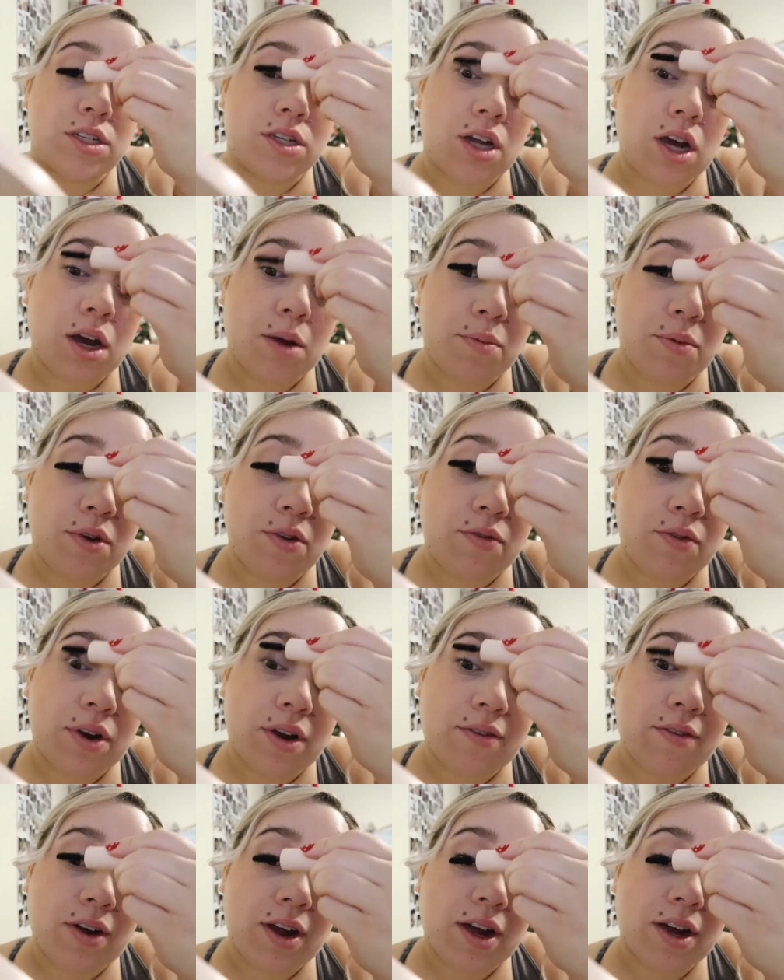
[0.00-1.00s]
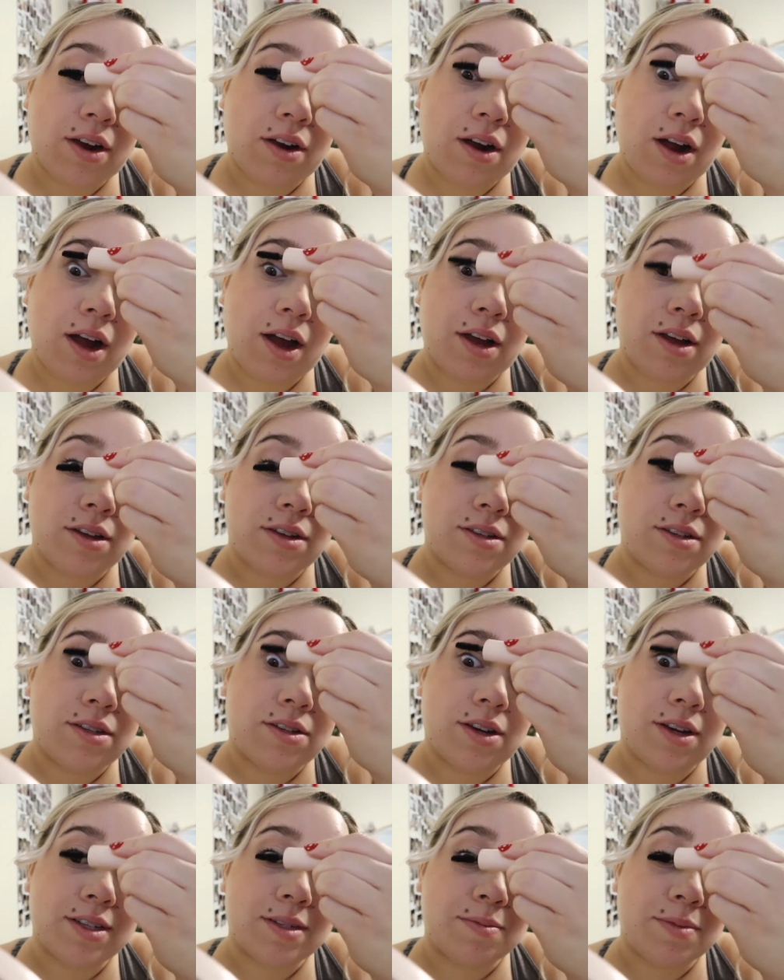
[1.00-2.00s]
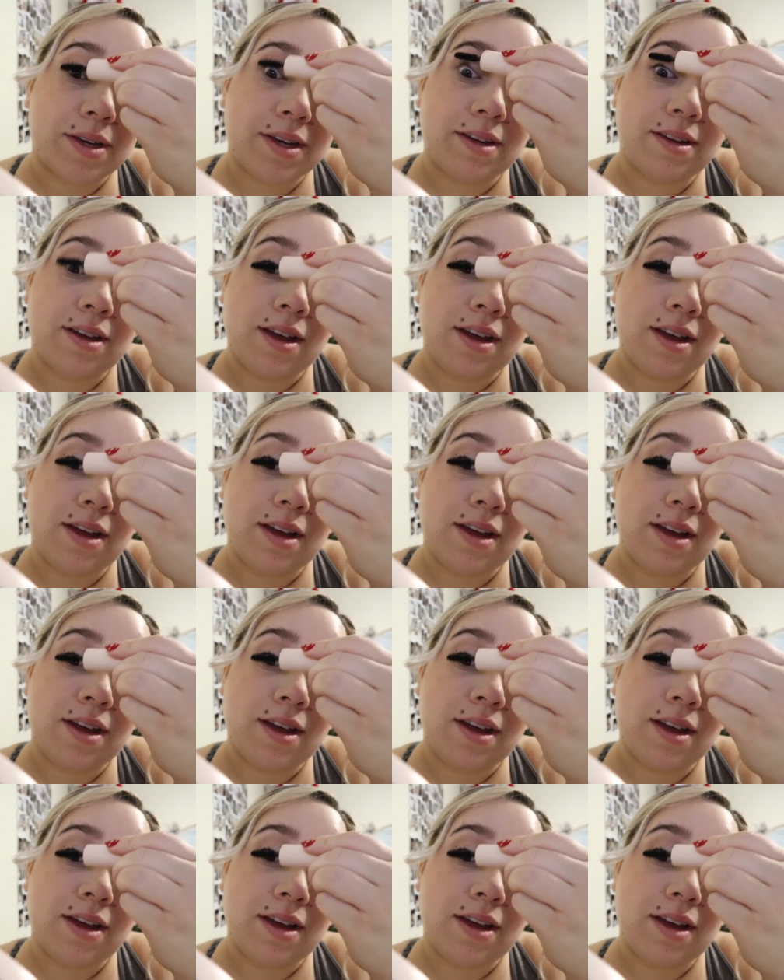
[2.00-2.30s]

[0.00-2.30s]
it not move whenever I cry. Trust me,